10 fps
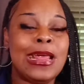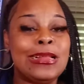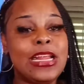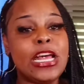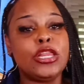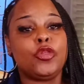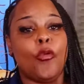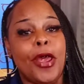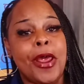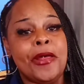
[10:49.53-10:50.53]
That's
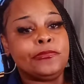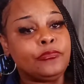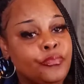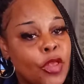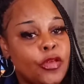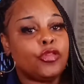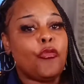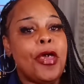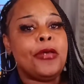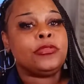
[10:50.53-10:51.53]
three,
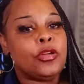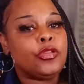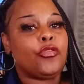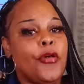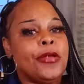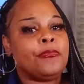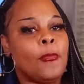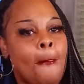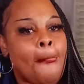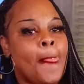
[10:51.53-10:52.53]
three, three,
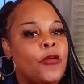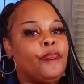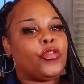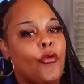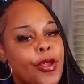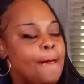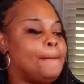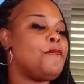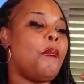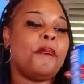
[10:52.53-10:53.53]
three.
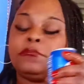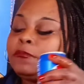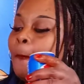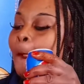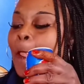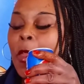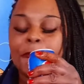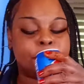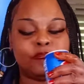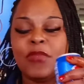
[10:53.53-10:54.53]

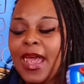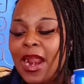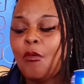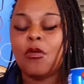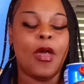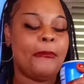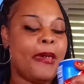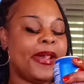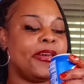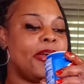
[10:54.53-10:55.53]
Man, I want to wipe my
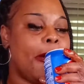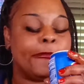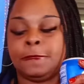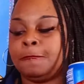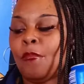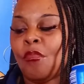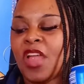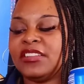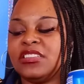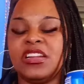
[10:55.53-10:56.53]
hand.
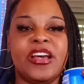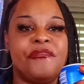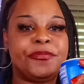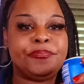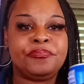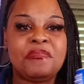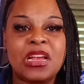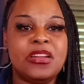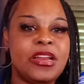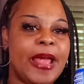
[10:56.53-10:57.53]
That's the devil,
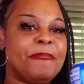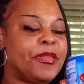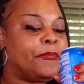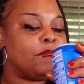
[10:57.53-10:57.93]
the napkin.